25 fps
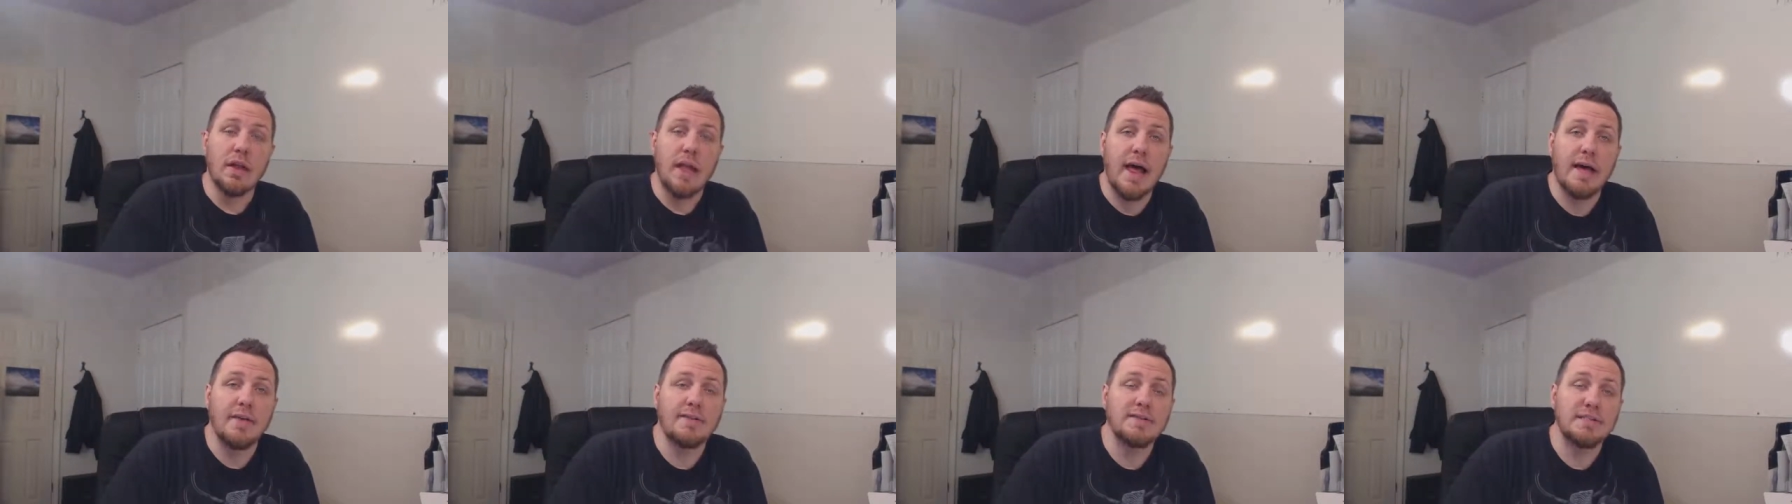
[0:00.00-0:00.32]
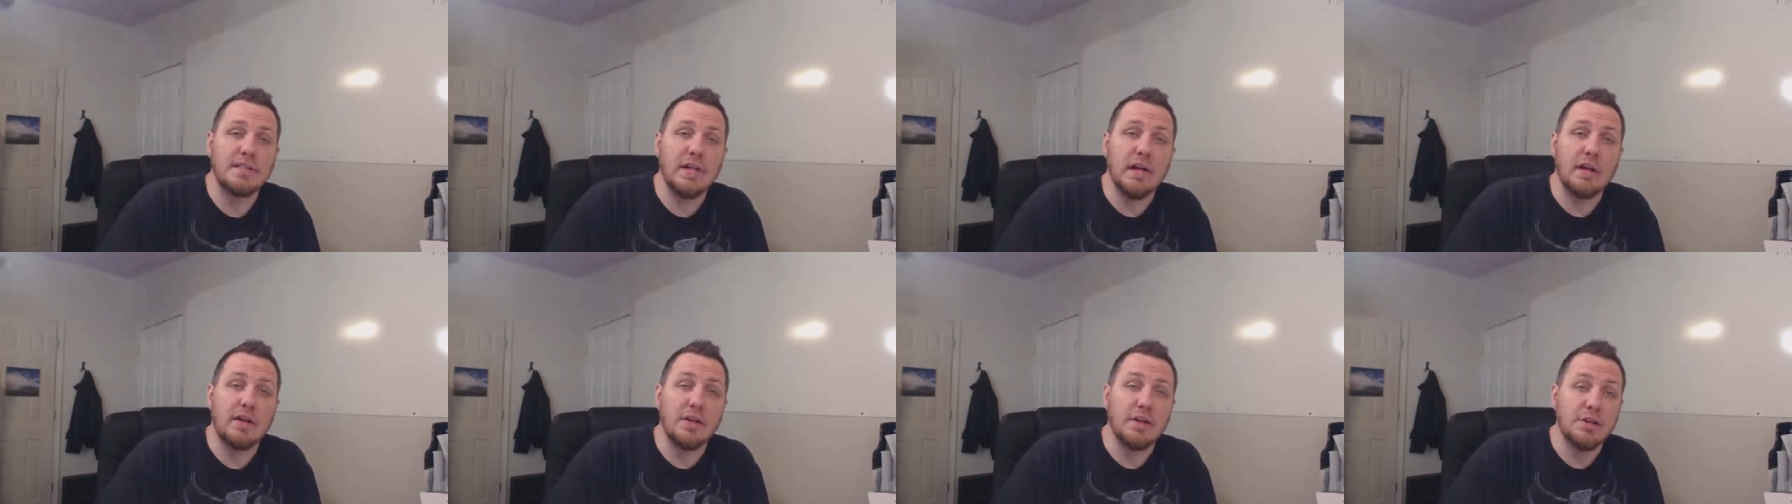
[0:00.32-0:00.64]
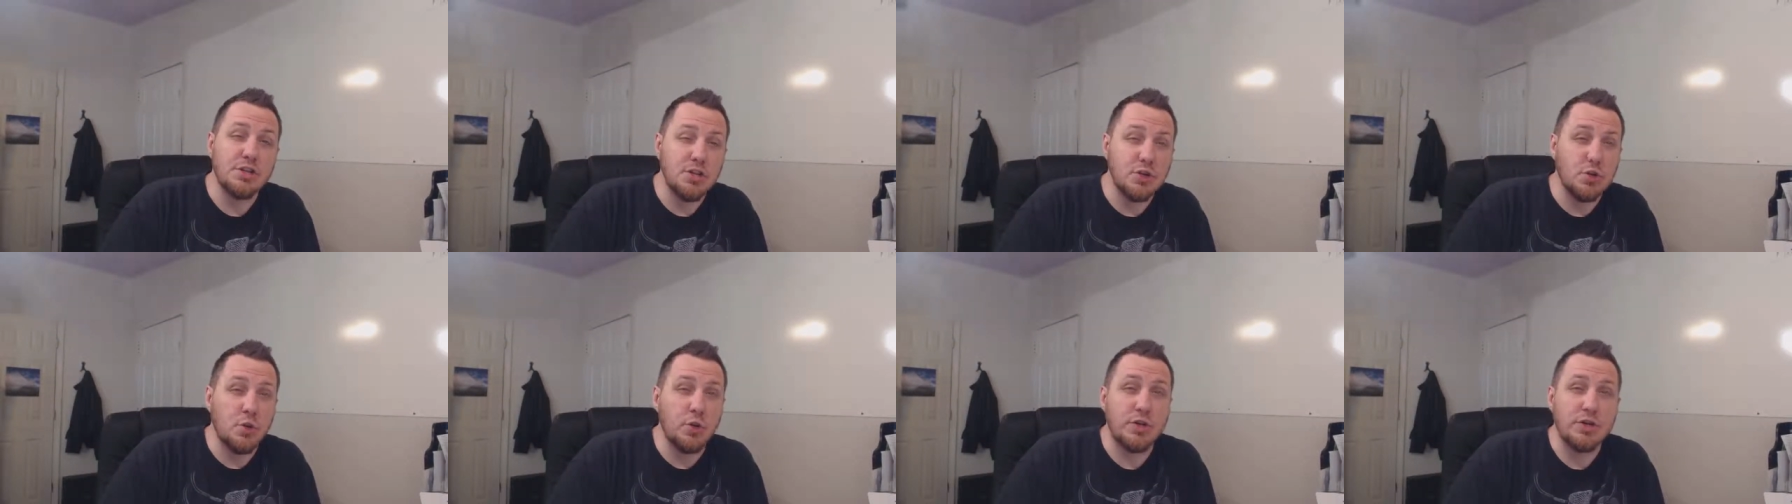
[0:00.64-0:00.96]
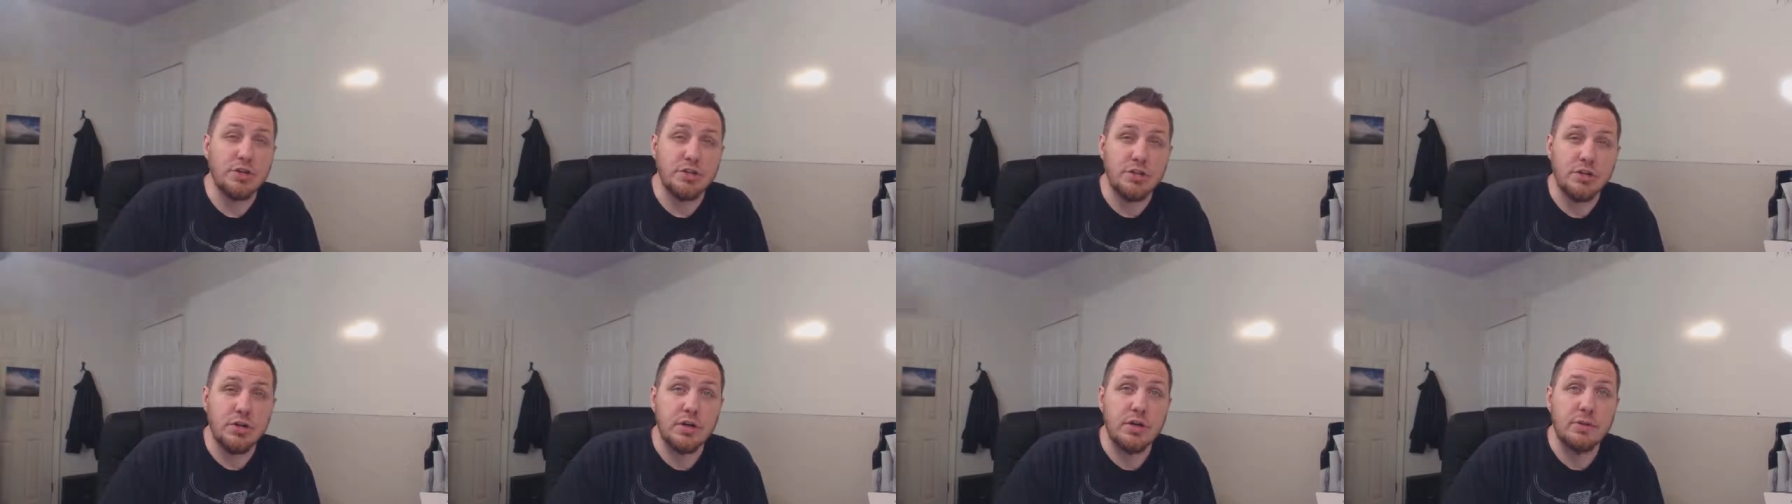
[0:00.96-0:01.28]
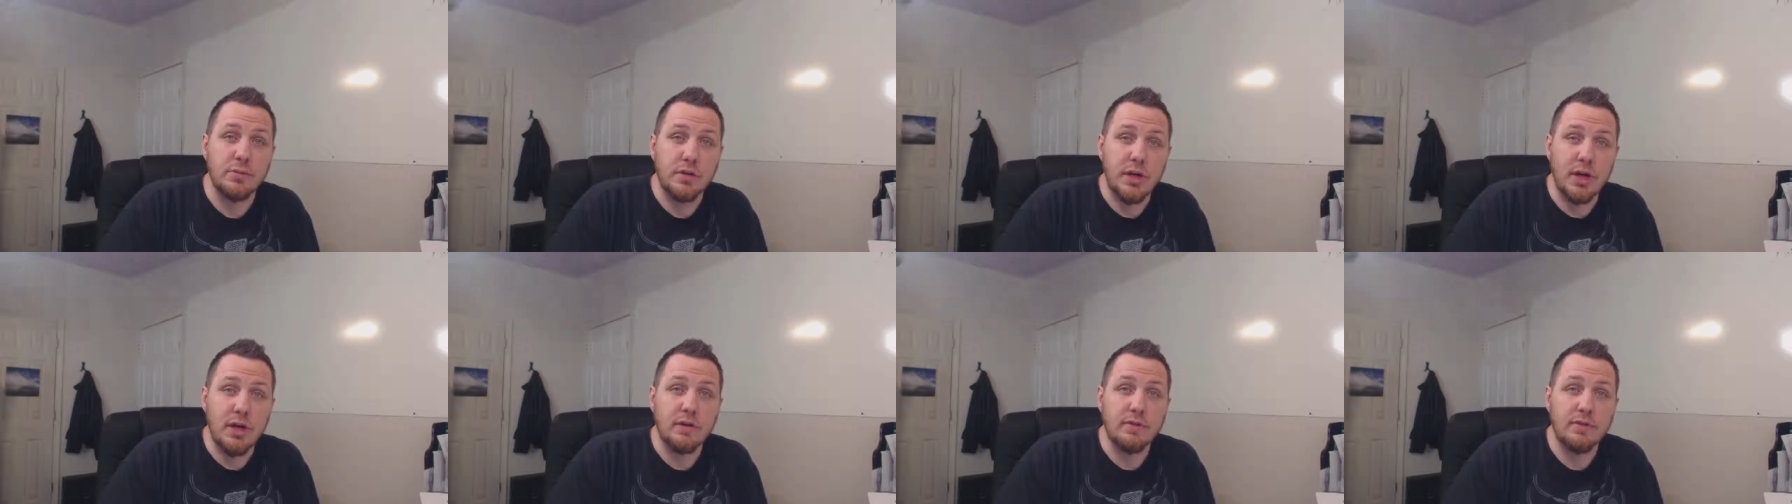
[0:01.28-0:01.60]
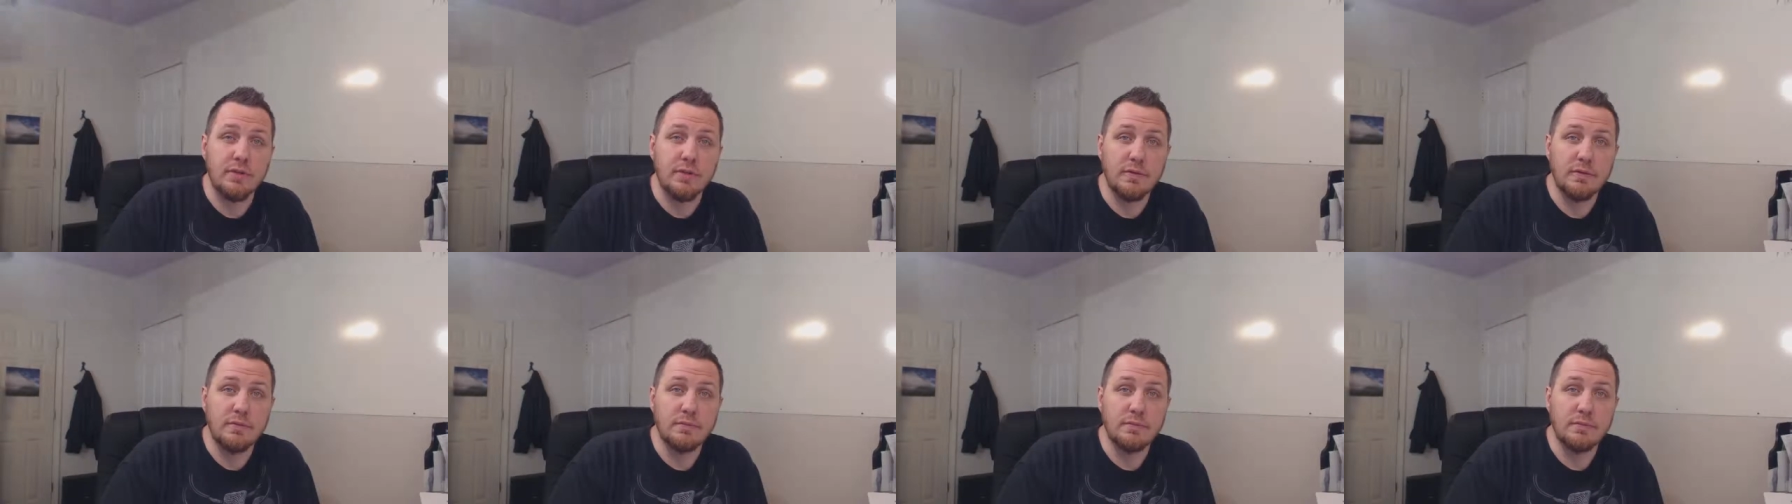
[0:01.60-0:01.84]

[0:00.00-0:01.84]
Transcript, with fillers: lifestyle that you always dreamed of.